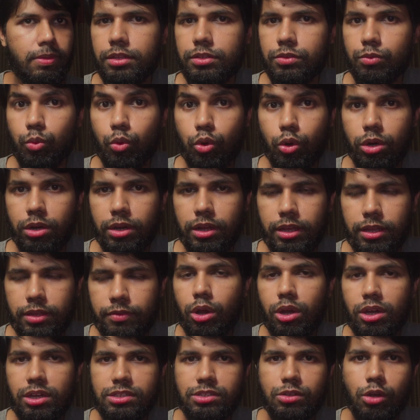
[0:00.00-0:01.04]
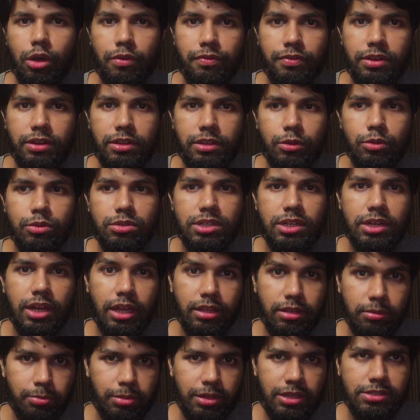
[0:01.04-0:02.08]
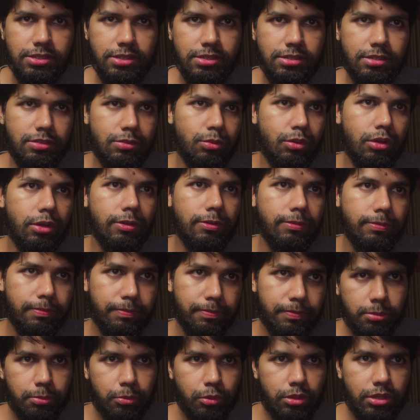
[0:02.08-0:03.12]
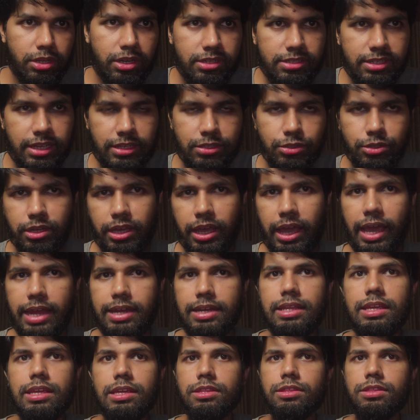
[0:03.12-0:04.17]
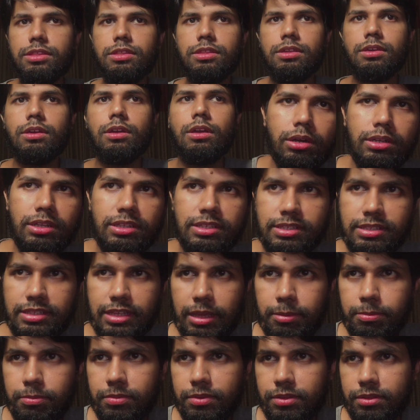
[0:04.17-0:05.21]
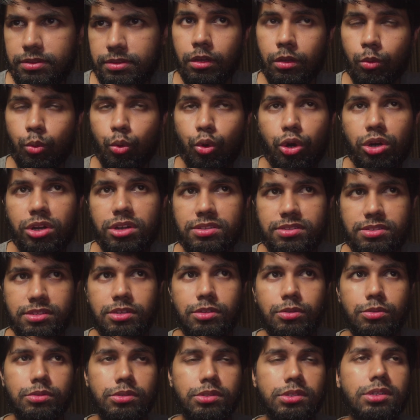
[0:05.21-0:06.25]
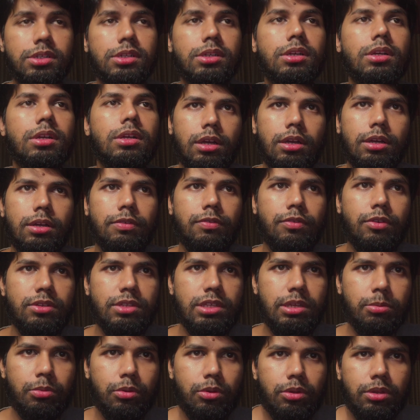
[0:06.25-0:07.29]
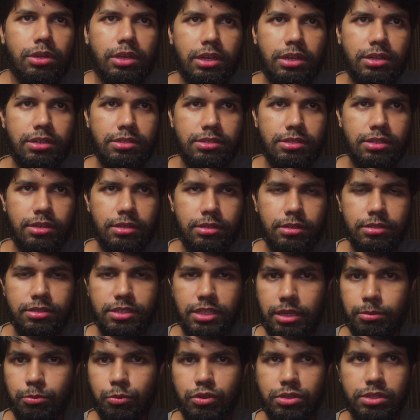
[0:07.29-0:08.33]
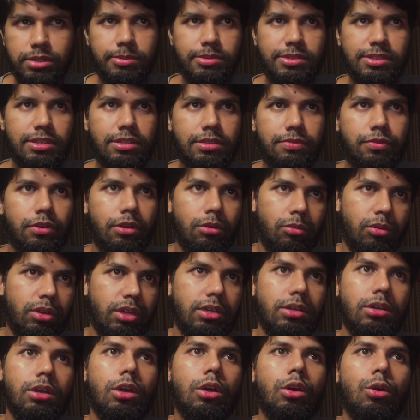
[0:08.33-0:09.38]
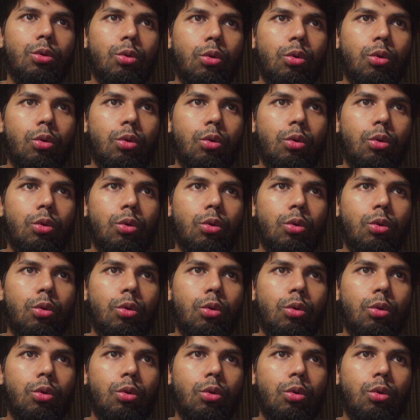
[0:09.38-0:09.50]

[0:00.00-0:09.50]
This word forelock is often used in other places as well. For example, there is actually a hadith where the same word is used. For example, it is in Sahih Muslim. It says the following.